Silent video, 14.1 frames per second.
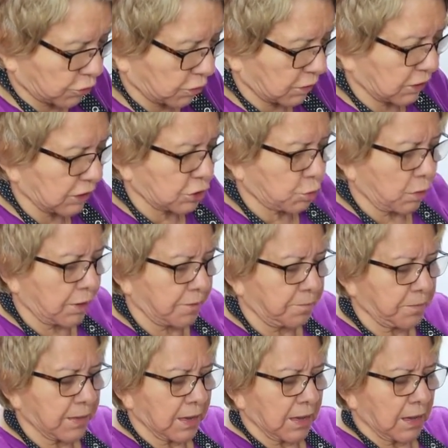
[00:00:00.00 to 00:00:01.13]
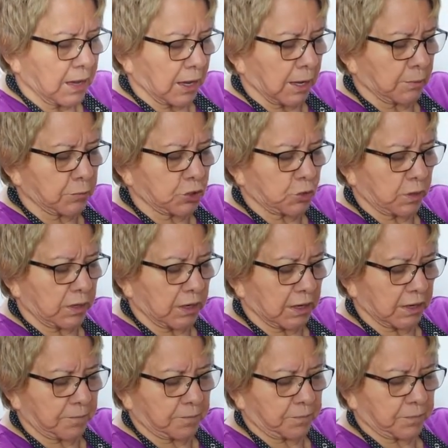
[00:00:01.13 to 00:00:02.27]
So this one, I'm doing
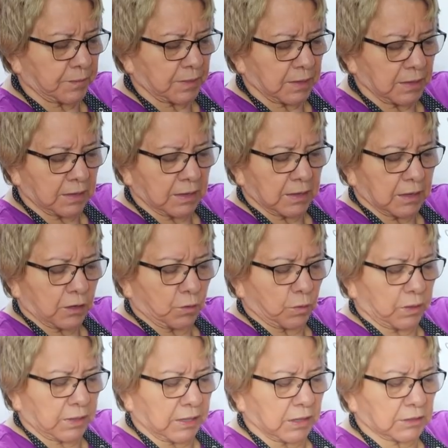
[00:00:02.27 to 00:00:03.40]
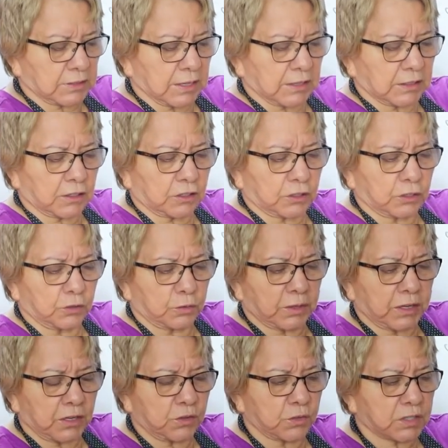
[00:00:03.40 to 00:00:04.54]
it without that little clue.
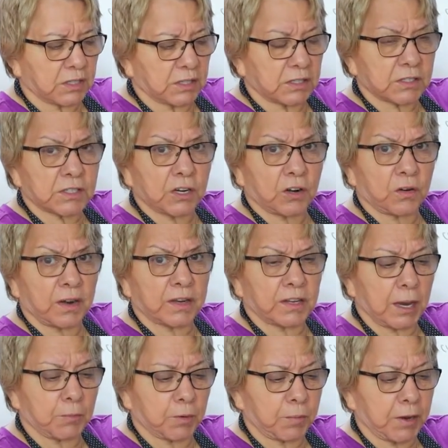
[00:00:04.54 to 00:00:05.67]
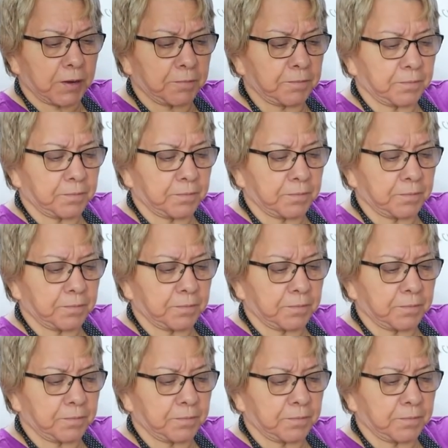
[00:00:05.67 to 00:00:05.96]
Can you see this all right, cameraman?